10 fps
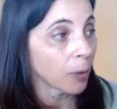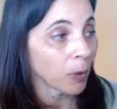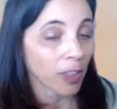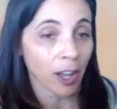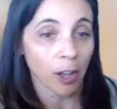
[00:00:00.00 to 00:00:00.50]

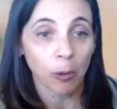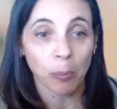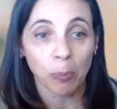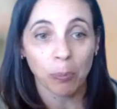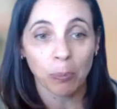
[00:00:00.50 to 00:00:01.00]
And
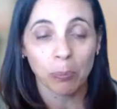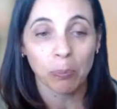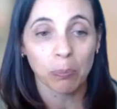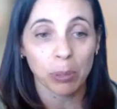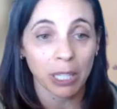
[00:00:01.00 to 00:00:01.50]
without
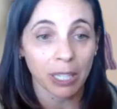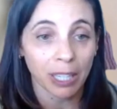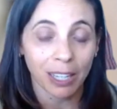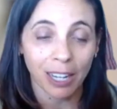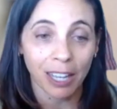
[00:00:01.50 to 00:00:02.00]

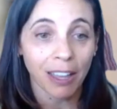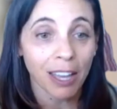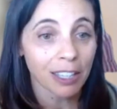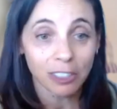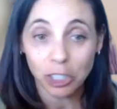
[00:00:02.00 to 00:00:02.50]
blinking an
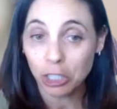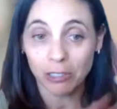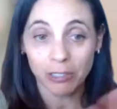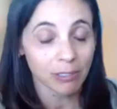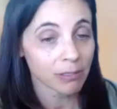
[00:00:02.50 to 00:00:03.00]

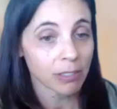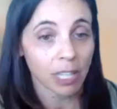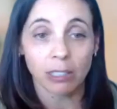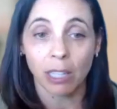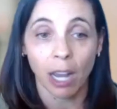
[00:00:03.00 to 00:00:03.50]
eyelash,
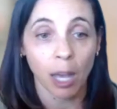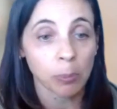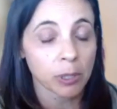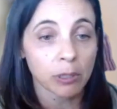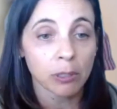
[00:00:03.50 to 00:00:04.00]
they said,
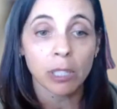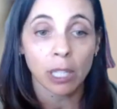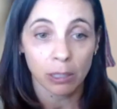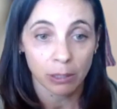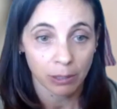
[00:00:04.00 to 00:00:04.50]

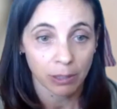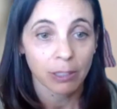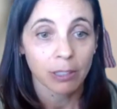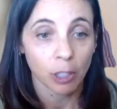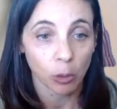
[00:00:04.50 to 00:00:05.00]
absolutely,
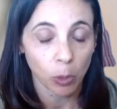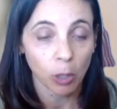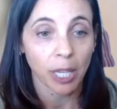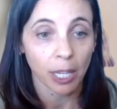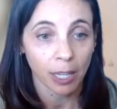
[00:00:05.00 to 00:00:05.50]
there
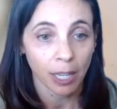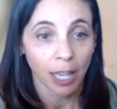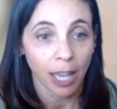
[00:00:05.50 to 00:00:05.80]
will be.